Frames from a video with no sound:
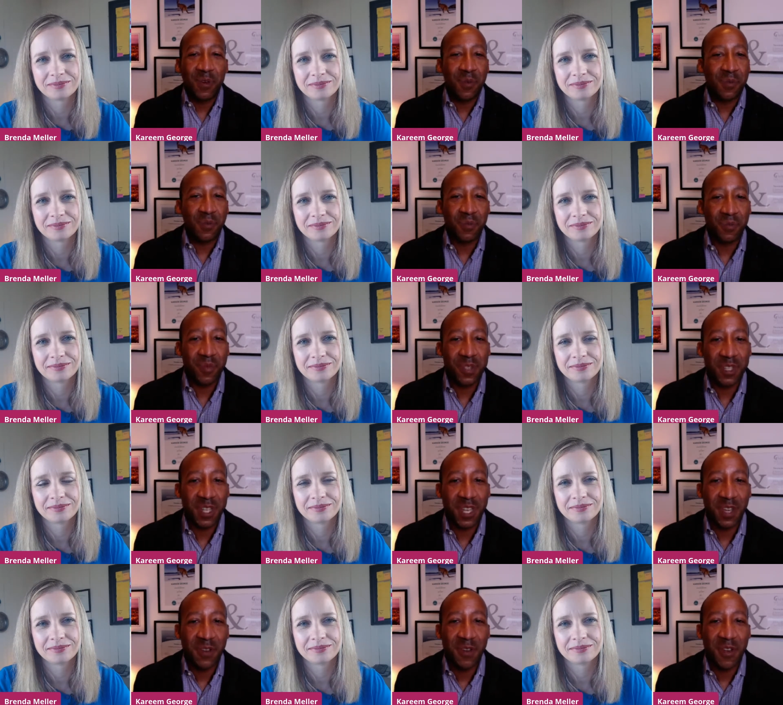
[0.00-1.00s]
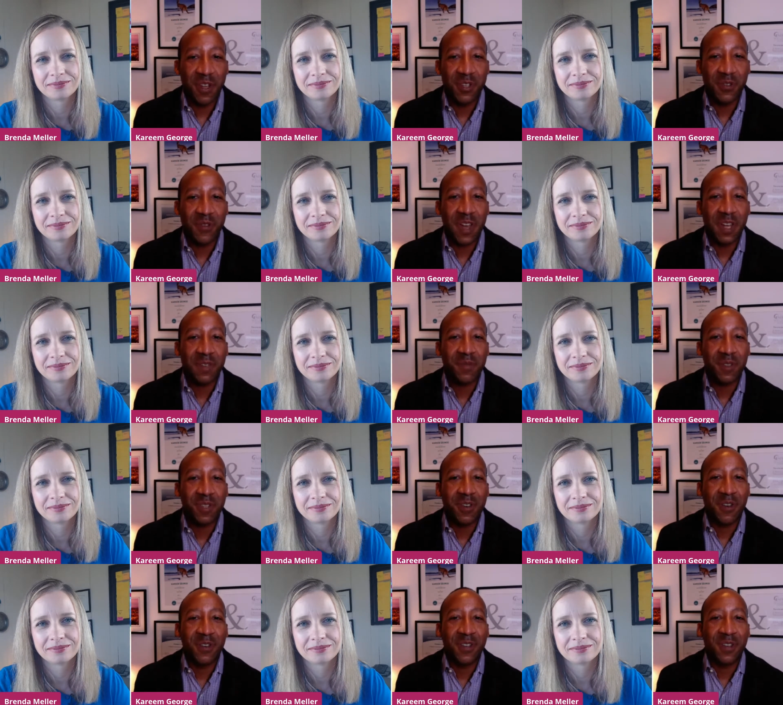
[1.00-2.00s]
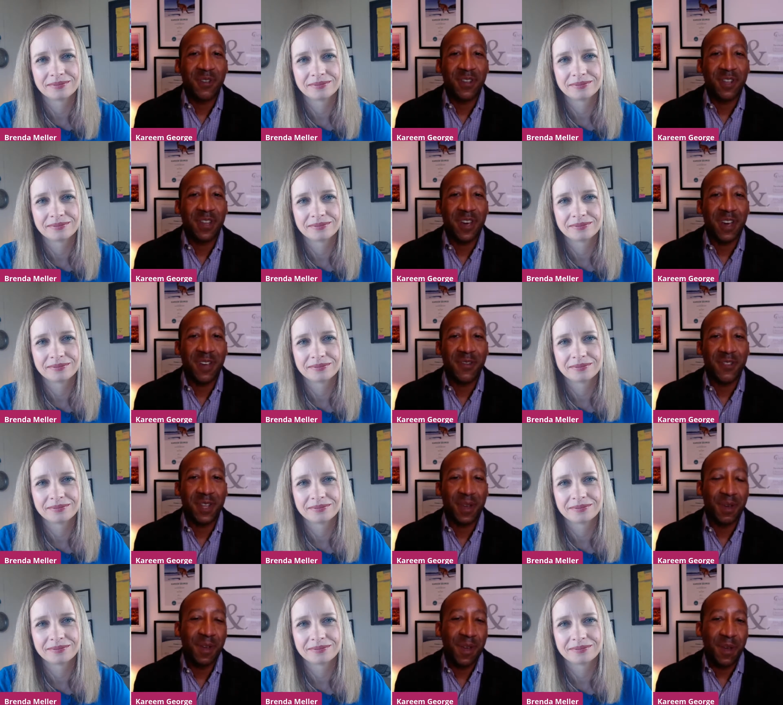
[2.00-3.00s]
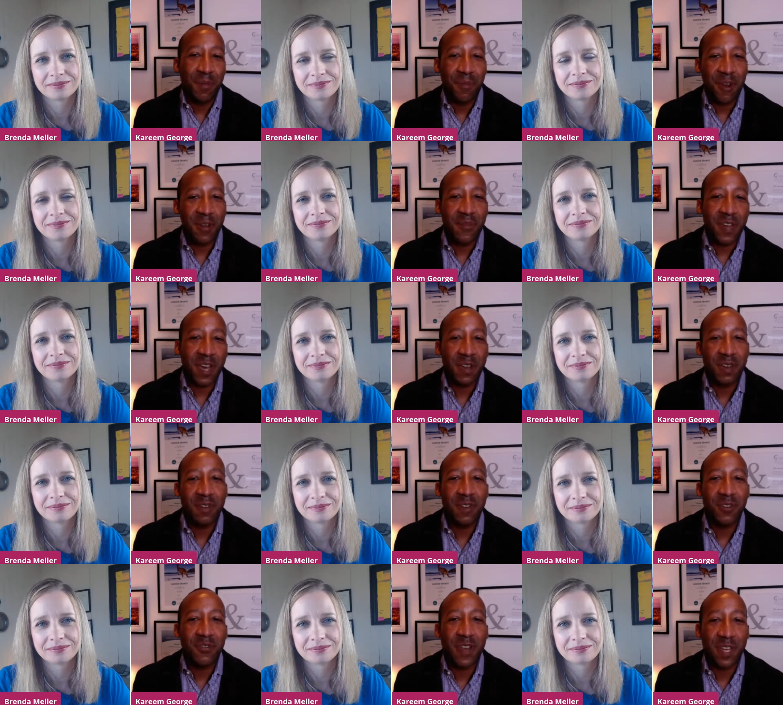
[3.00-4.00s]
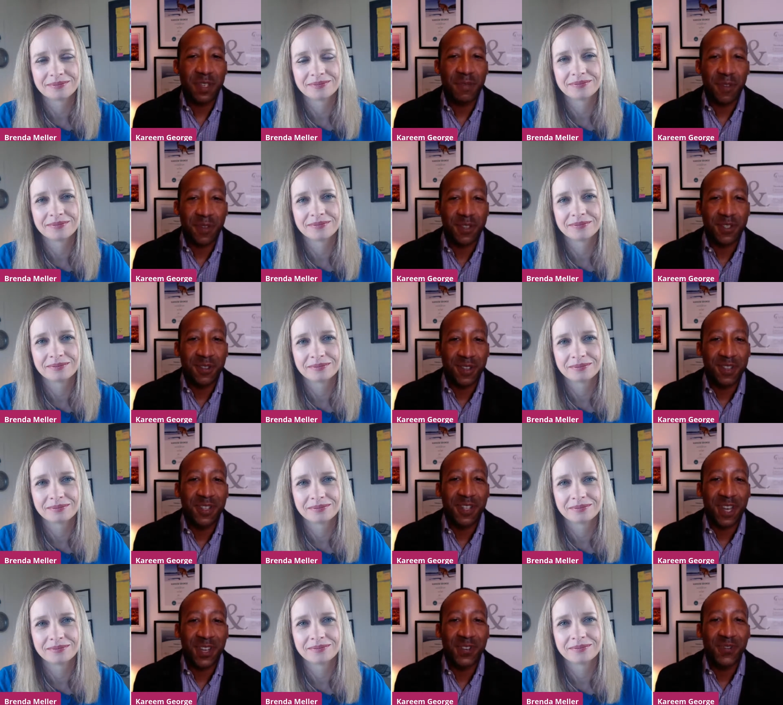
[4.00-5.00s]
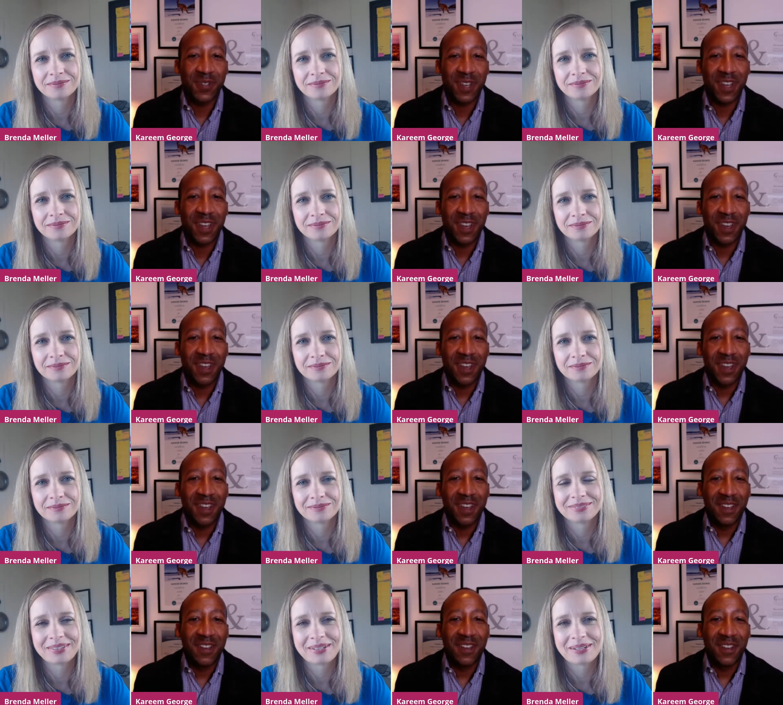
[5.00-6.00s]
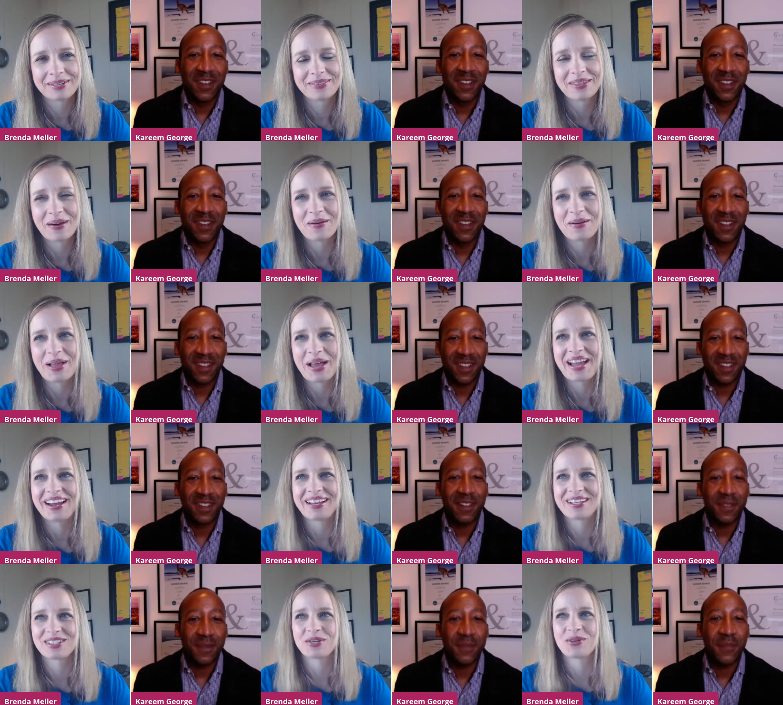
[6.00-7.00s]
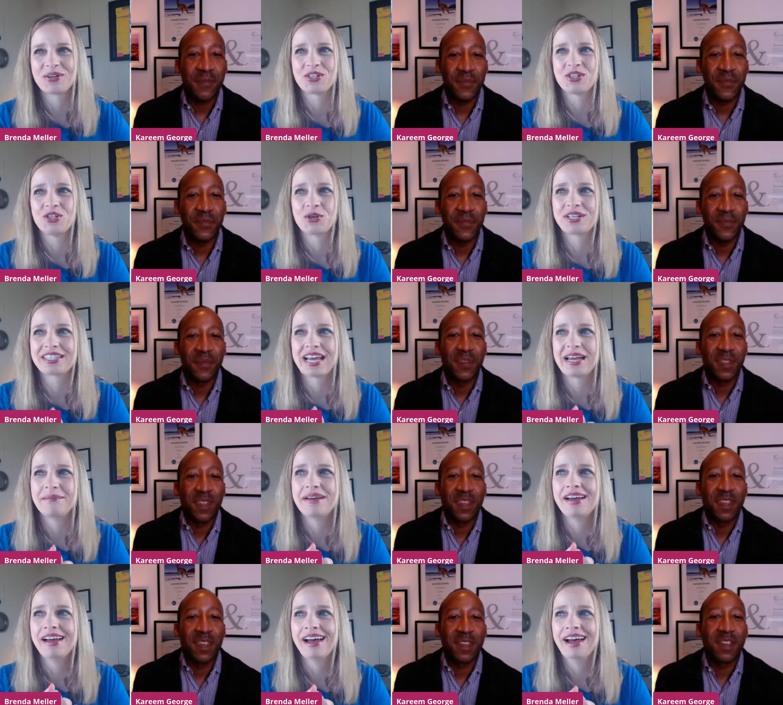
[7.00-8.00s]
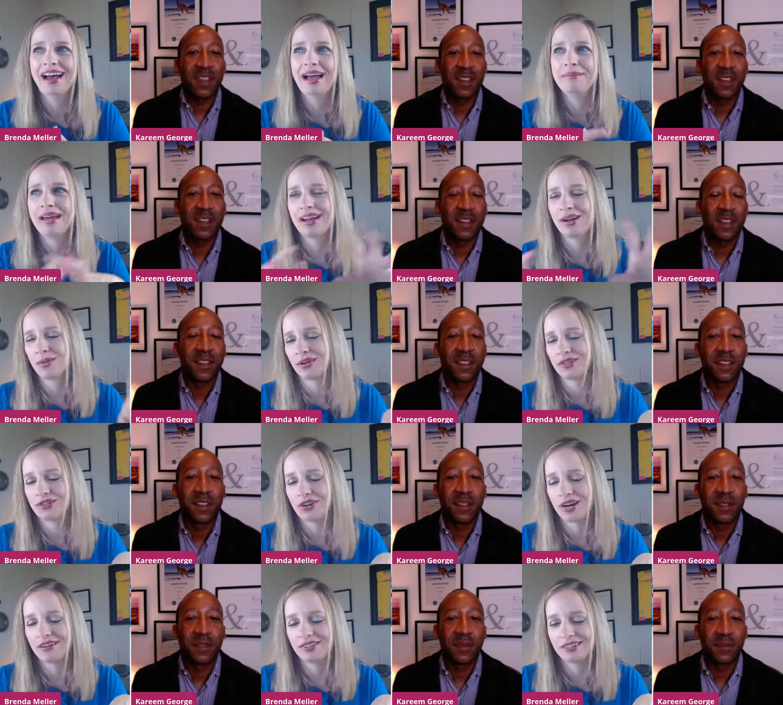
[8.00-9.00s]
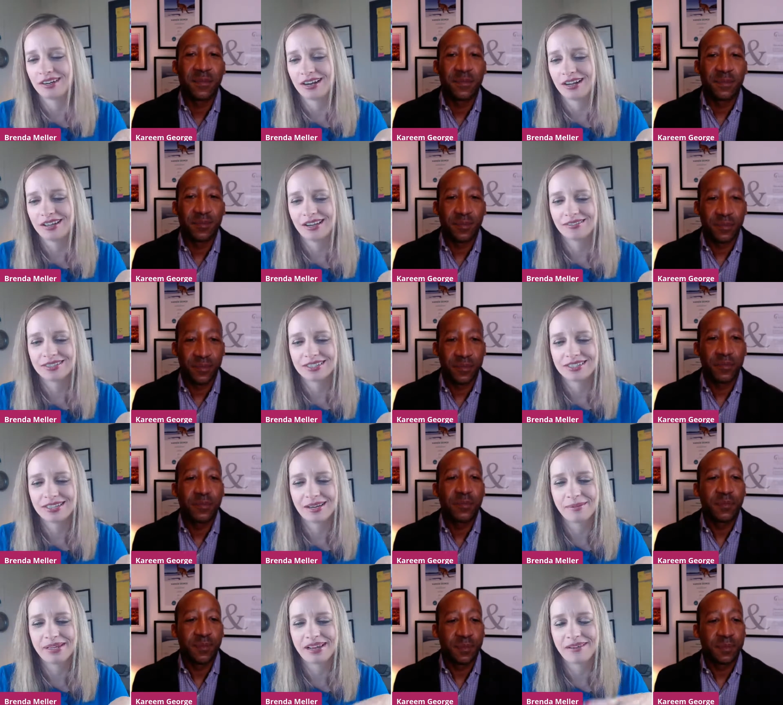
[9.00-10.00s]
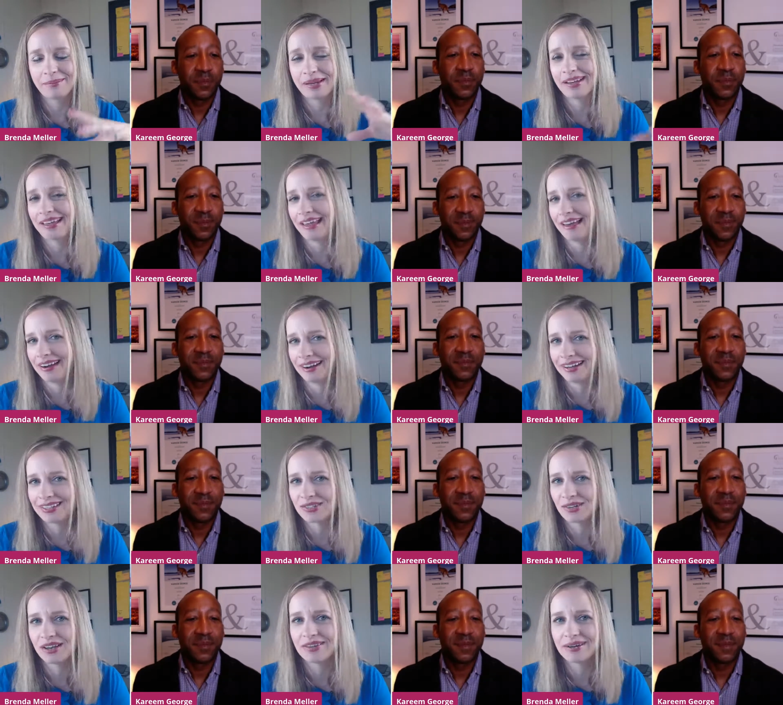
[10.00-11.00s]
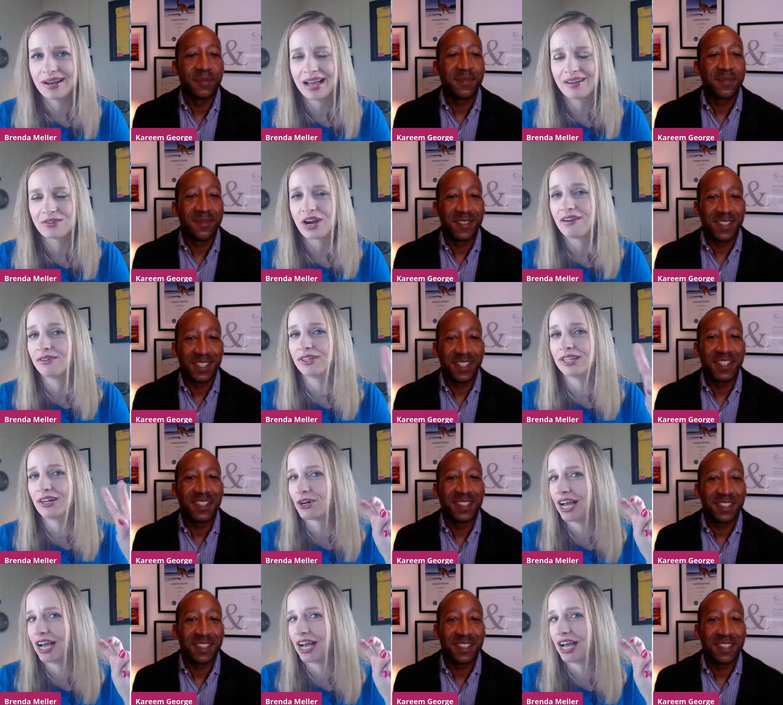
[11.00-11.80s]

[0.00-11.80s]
Speaker 1: don't see or interact with in our daily lives. That part of that attracts me also intellectually.
Speaker 2: Yeah. No, I got to ask a question too because I'm I'm not a world traveler. I'll have to say. I mean, I've been to Canada, so I've inter- I've traveled